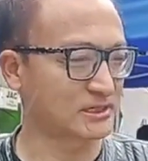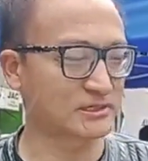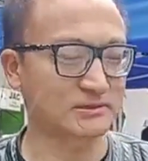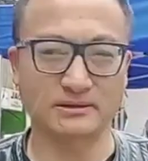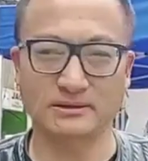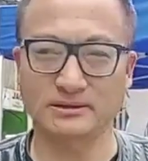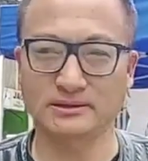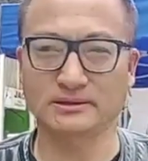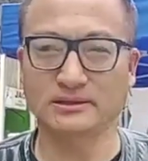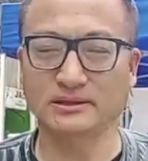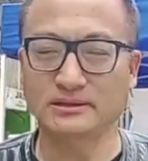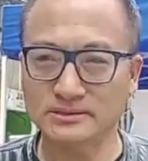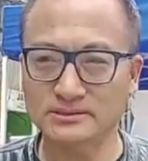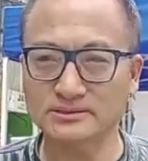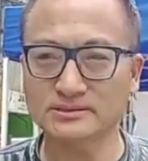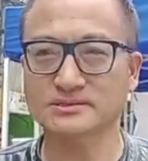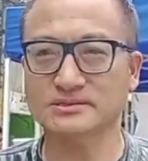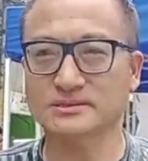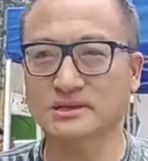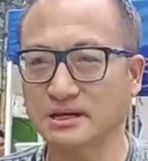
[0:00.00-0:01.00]

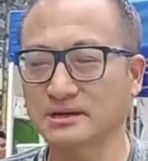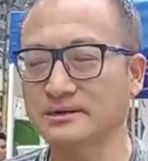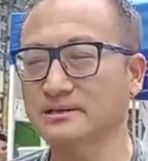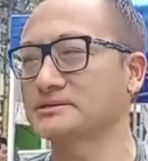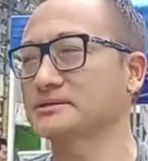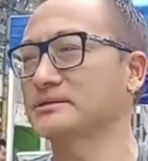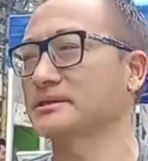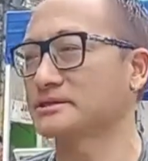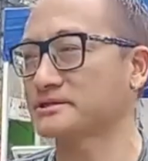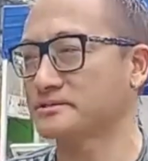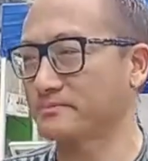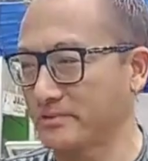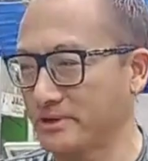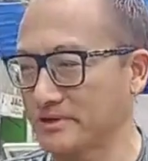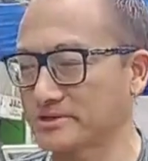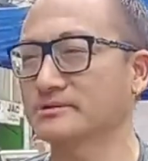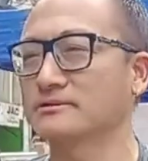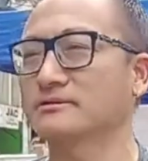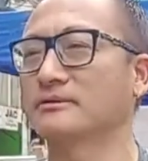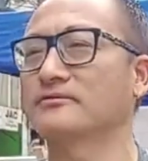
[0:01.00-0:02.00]
This is art is an
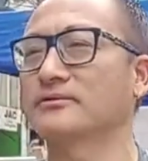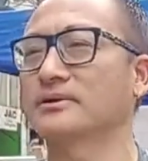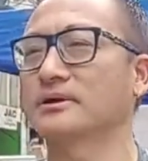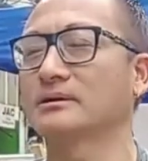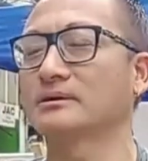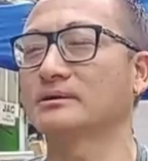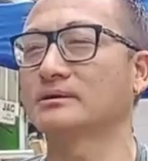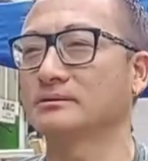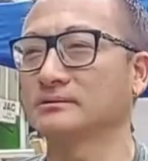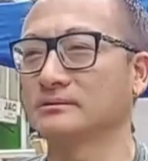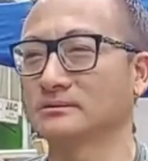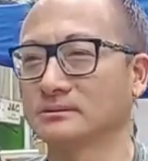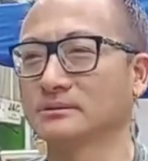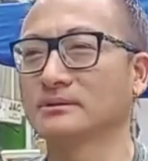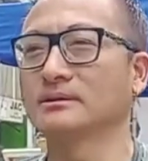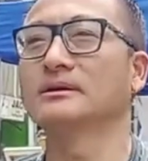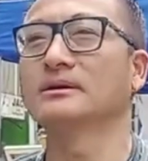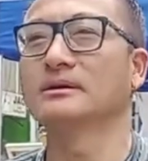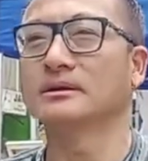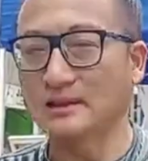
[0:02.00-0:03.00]
expression of our
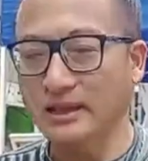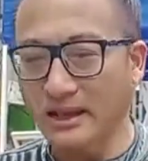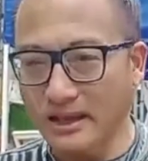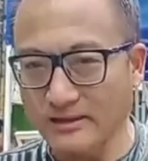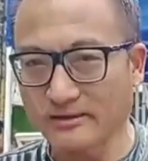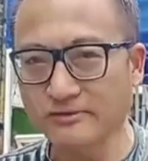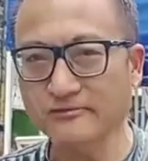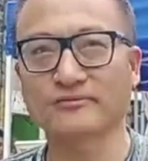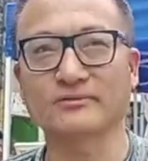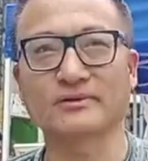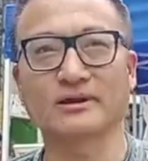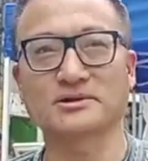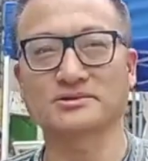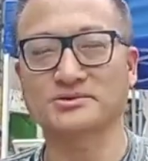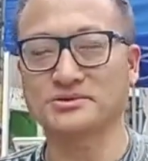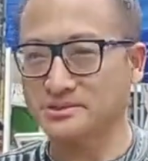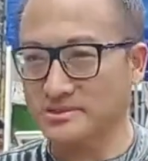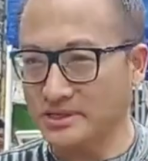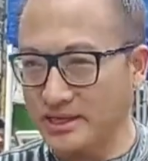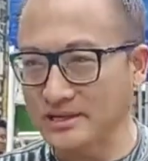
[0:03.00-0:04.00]
life,
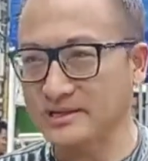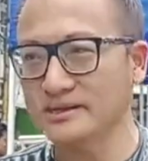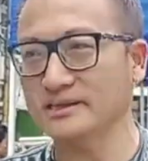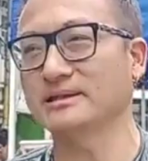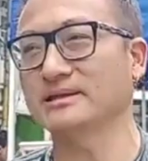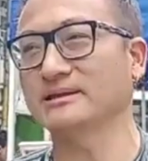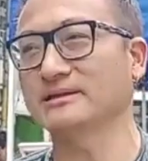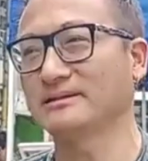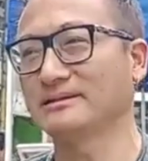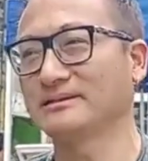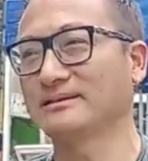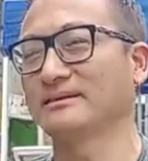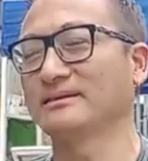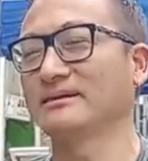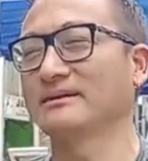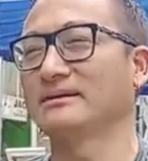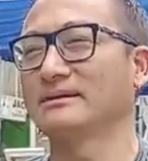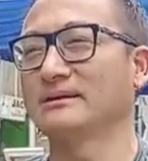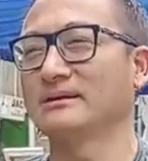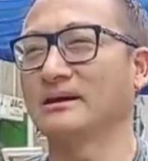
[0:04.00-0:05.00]
our society,
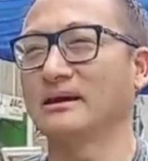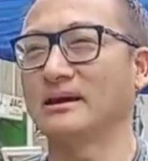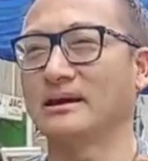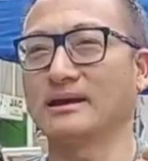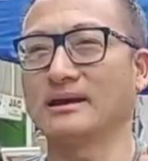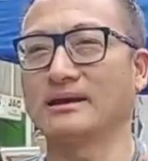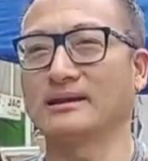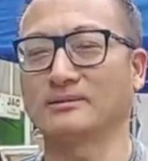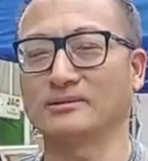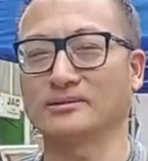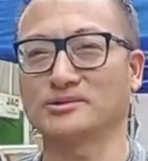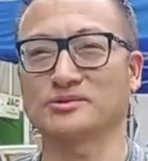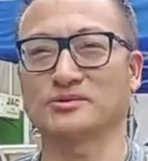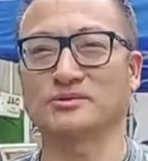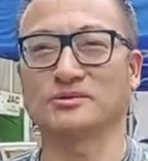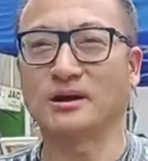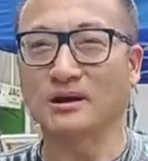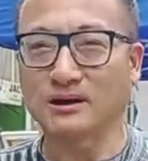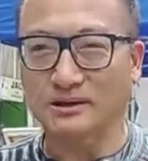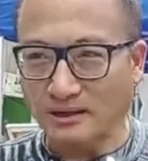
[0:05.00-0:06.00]
and
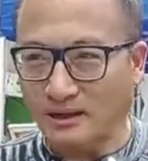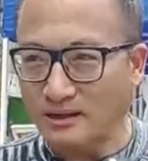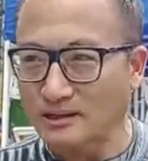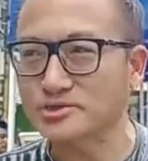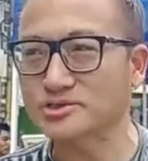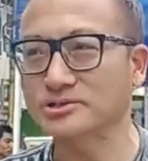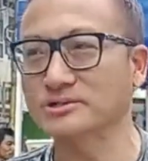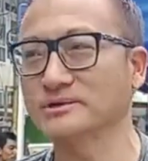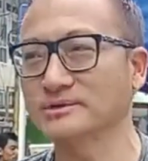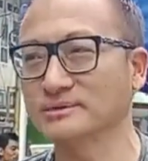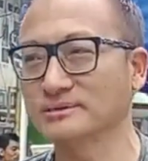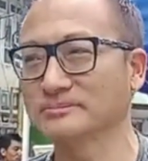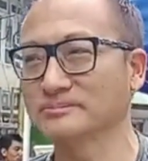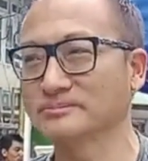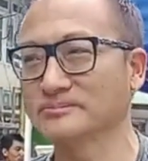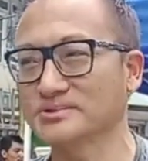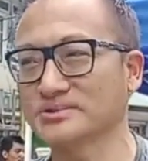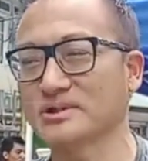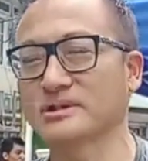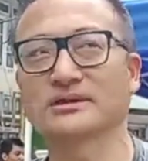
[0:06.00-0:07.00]
also our culture.
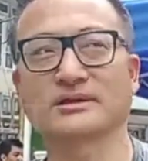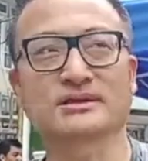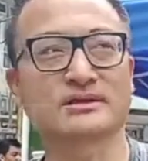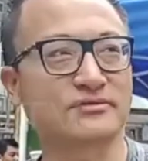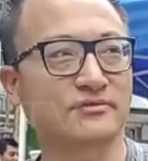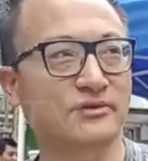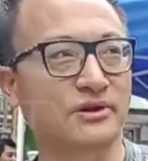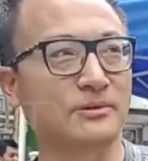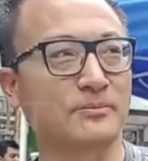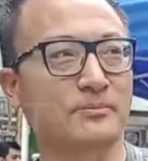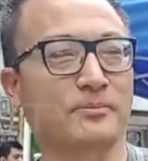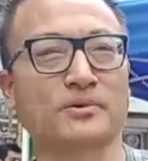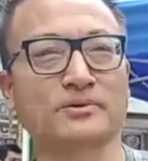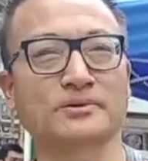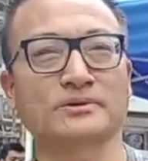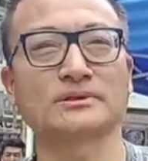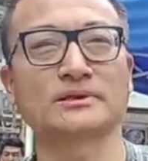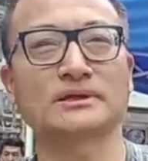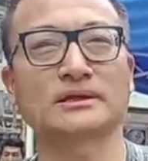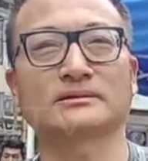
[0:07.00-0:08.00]
So I think it's very
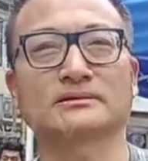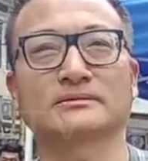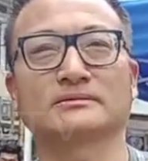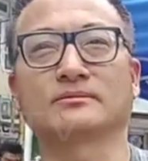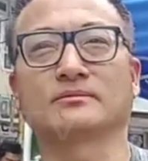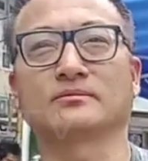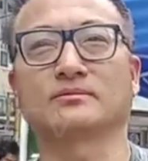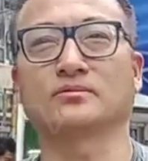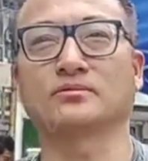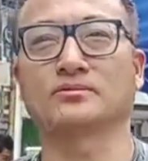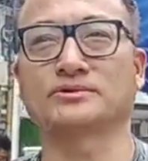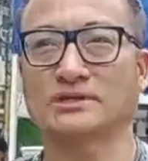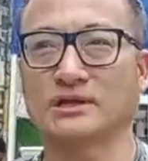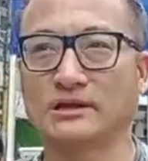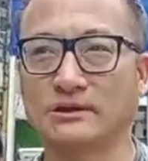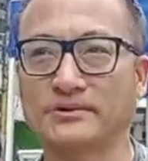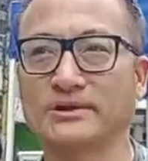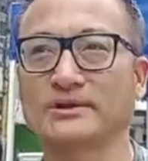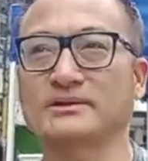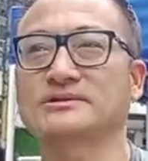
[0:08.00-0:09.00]
important that we
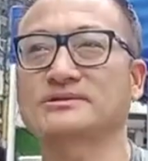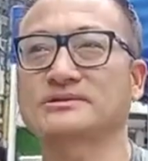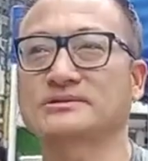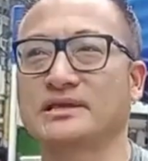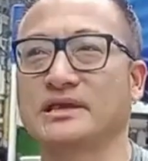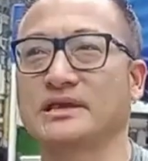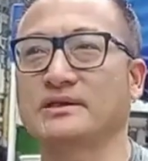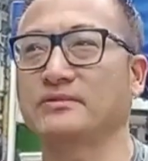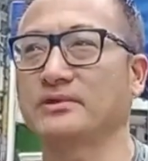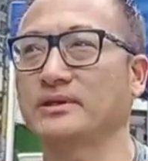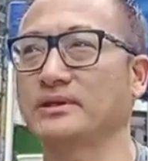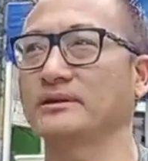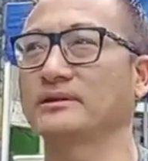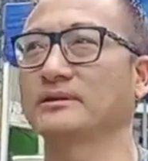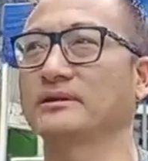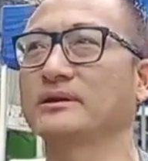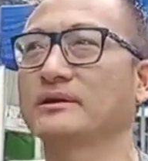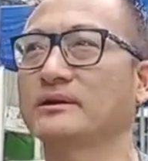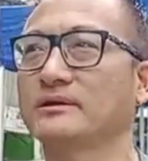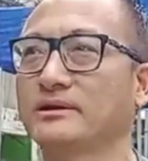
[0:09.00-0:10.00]
celebrate this day,
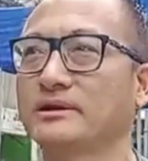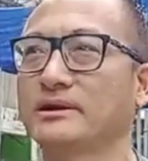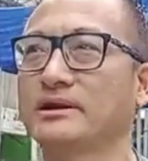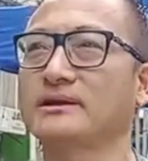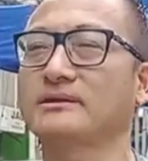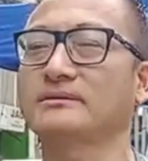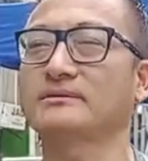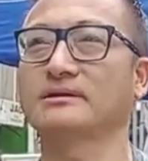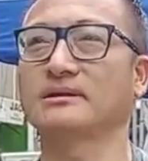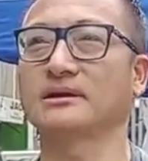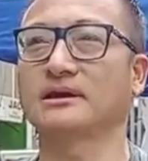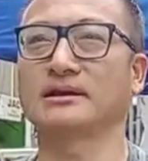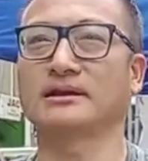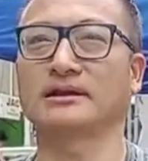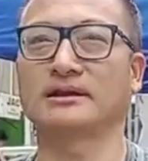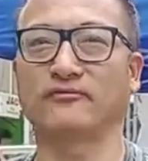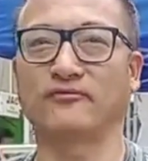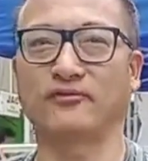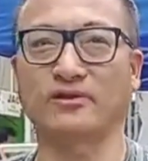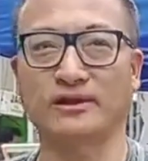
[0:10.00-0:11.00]
we create
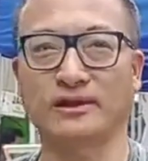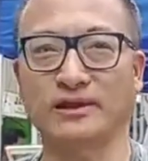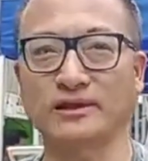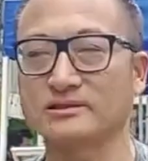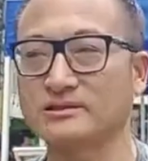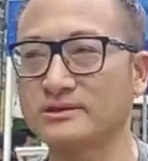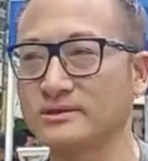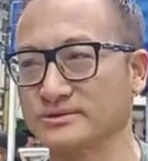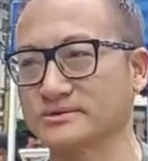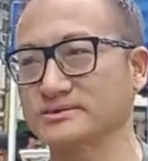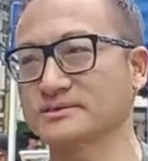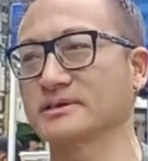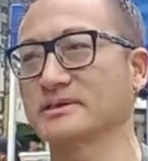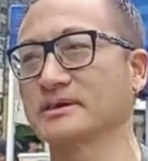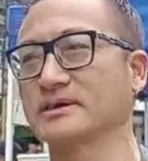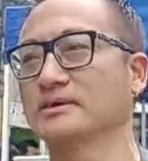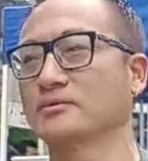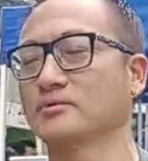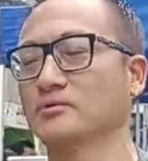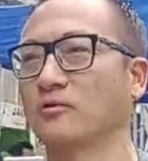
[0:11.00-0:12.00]
an event like this
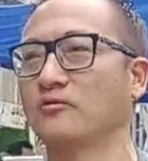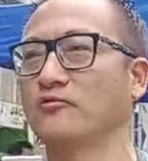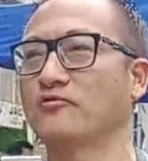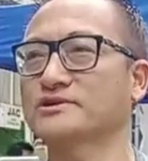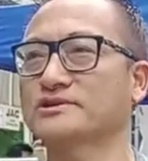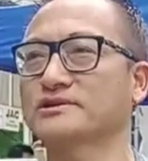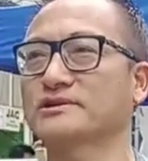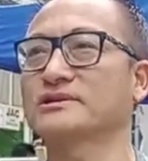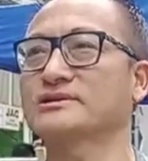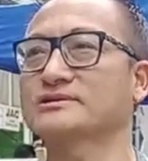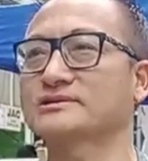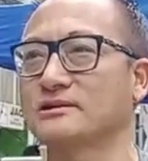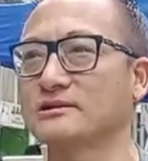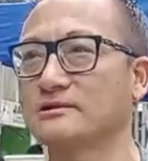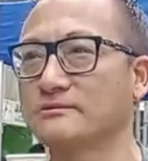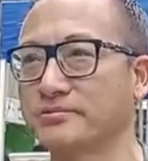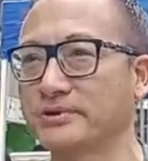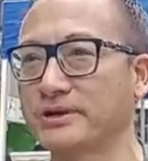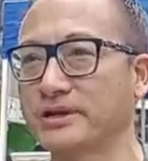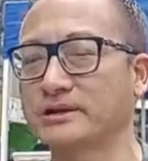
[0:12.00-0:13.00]
to officially
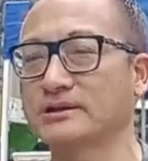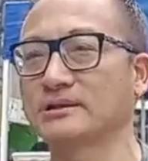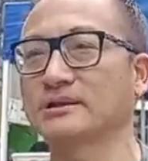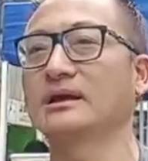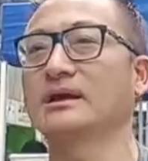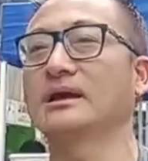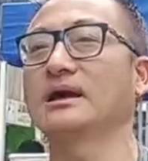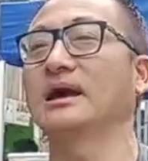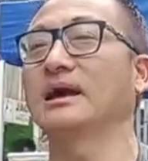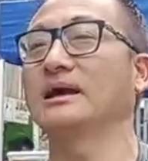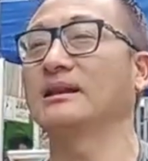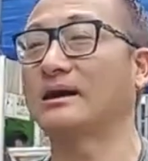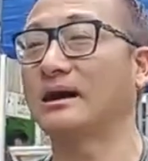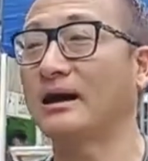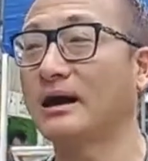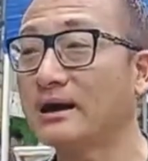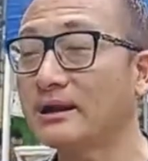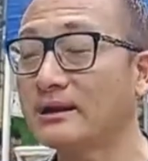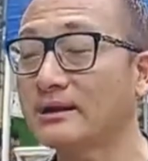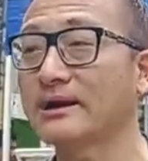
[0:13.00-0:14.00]
celebrate and
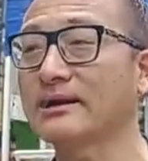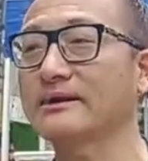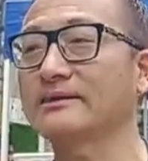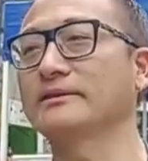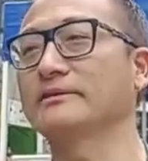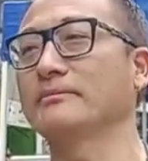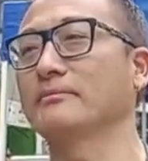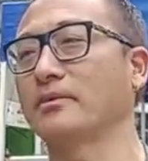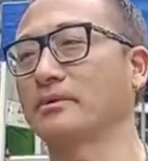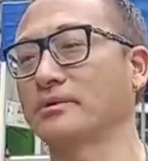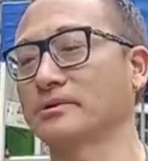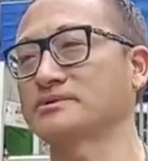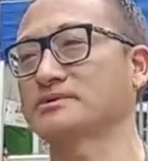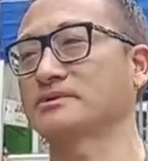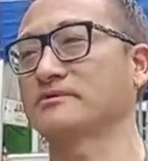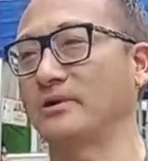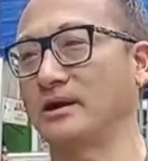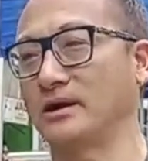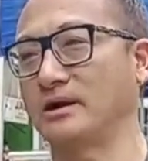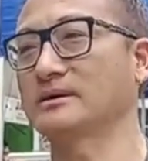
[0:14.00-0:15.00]
highlight the
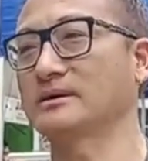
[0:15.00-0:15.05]
importance of